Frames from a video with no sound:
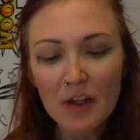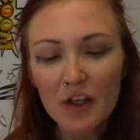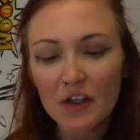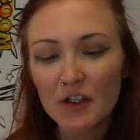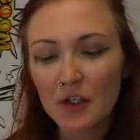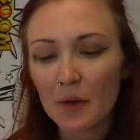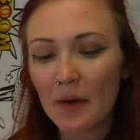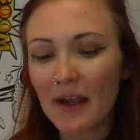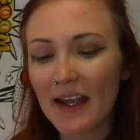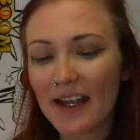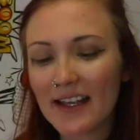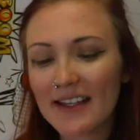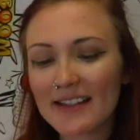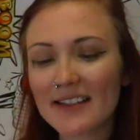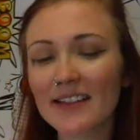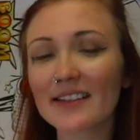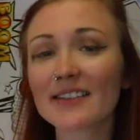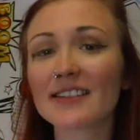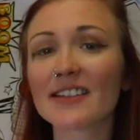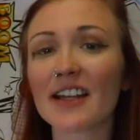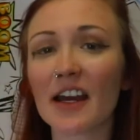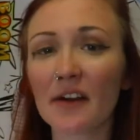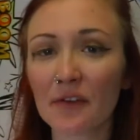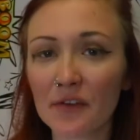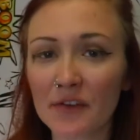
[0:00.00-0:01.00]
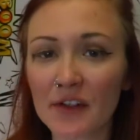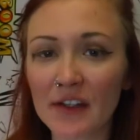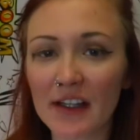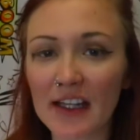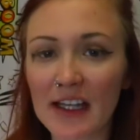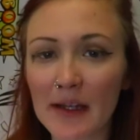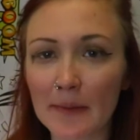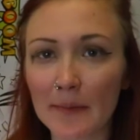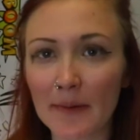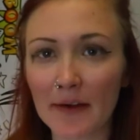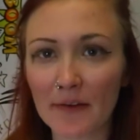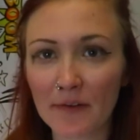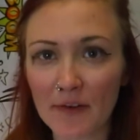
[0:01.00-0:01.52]
So it is
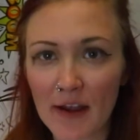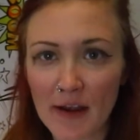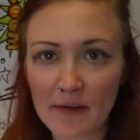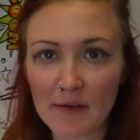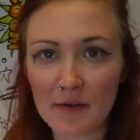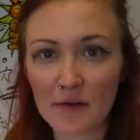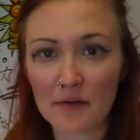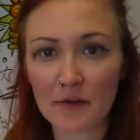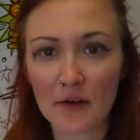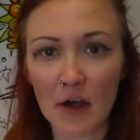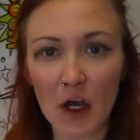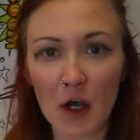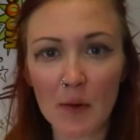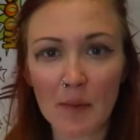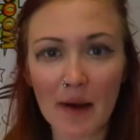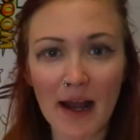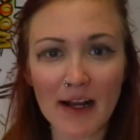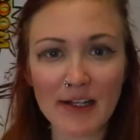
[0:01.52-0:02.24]
definitely my favourite film.